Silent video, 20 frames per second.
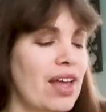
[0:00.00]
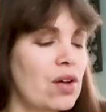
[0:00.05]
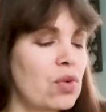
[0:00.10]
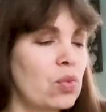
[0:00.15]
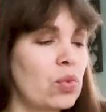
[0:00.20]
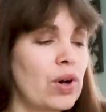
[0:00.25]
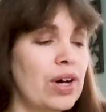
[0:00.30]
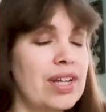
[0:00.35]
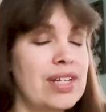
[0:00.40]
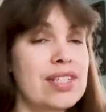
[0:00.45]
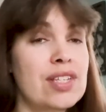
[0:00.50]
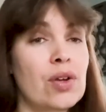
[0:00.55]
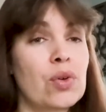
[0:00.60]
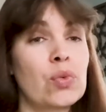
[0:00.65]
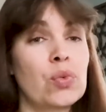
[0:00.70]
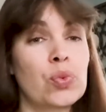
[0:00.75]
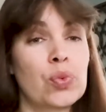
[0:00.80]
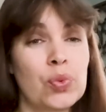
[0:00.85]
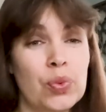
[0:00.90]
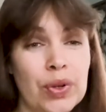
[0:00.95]
was
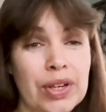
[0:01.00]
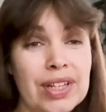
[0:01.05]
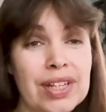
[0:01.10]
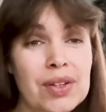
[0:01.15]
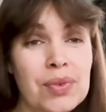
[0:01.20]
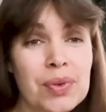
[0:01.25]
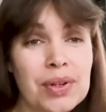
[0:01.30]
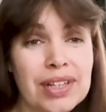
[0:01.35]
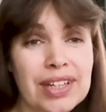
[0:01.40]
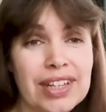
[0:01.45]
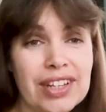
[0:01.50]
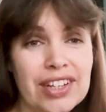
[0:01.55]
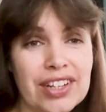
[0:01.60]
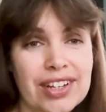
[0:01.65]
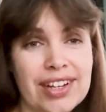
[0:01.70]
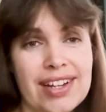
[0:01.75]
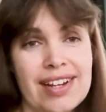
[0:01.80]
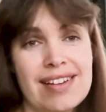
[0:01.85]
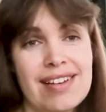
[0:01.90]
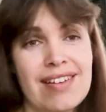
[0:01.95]
really, really
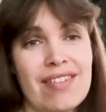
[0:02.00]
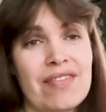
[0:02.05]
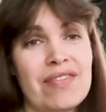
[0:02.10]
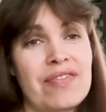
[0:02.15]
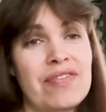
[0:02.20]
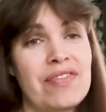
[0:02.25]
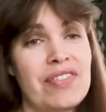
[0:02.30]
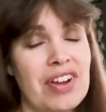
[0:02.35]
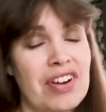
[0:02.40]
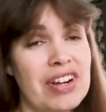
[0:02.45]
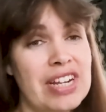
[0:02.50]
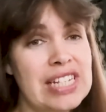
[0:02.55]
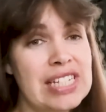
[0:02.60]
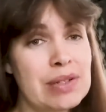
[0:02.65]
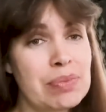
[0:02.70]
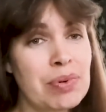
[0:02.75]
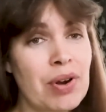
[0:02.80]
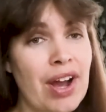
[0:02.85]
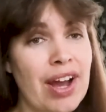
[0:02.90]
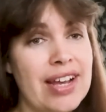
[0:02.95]
good. Very
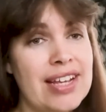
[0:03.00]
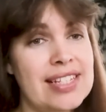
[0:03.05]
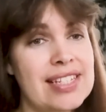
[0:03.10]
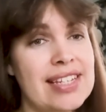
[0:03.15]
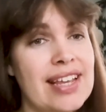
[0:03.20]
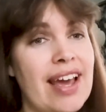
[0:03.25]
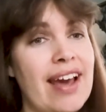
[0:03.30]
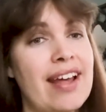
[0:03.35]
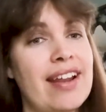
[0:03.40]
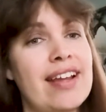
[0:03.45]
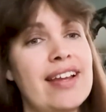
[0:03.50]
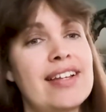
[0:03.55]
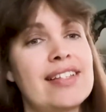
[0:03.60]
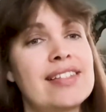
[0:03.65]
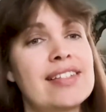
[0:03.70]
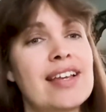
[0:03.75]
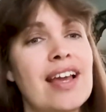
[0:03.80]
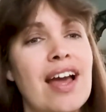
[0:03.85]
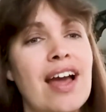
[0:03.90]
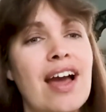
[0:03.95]
surprised at
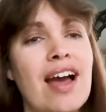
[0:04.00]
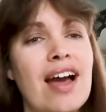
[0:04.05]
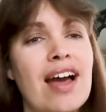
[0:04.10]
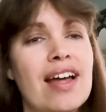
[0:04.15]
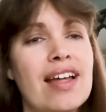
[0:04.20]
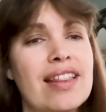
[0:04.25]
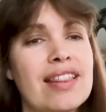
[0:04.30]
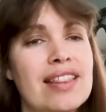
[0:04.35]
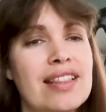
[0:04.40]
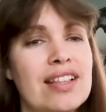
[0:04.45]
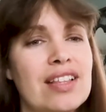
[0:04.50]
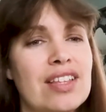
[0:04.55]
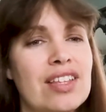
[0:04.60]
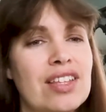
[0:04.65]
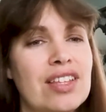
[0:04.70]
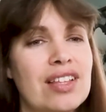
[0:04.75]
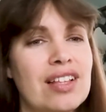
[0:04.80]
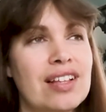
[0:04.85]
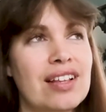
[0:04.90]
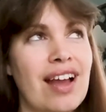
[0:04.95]
it.
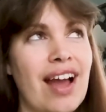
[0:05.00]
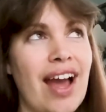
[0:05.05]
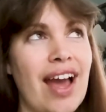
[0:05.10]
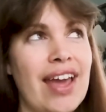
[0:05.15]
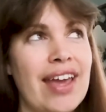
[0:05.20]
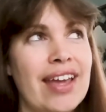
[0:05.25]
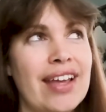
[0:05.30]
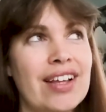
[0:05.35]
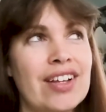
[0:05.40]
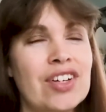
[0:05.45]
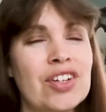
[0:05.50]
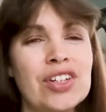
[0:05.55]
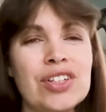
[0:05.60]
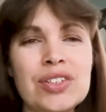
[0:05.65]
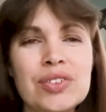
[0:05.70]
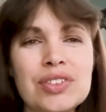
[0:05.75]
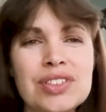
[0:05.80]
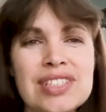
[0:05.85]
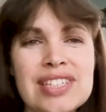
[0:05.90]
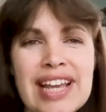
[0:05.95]
I
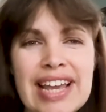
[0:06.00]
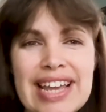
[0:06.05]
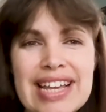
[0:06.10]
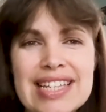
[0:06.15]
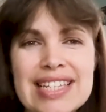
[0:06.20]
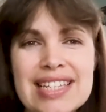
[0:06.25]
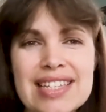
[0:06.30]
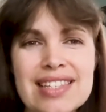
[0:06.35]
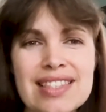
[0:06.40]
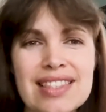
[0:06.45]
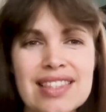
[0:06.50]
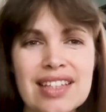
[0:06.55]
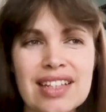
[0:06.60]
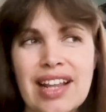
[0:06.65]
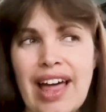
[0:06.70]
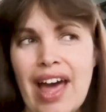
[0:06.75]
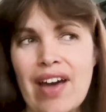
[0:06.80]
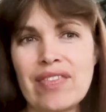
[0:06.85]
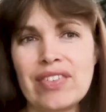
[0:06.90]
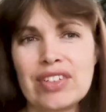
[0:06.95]
couldn't taste the
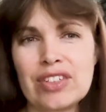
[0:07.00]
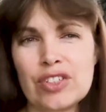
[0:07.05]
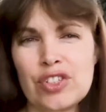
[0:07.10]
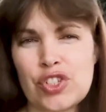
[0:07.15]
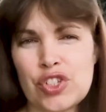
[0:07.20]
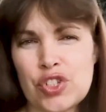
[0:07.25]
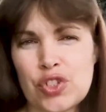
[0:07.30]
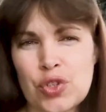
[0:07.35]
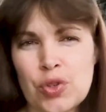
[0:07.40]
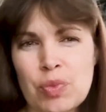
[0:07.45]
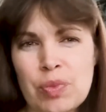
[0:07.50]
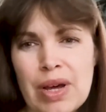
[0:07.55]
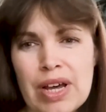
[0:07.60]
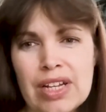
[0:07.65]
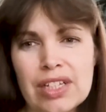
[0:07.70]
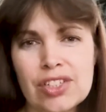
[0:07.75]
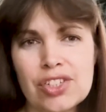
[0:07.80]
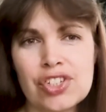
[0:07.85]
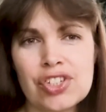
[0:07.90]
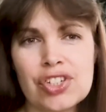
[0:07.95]
lavender too
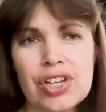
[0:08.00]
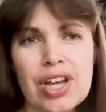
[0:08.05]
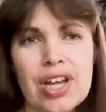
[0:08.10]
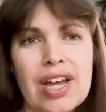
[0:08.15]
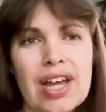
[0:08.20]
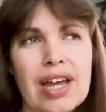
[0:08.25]
much,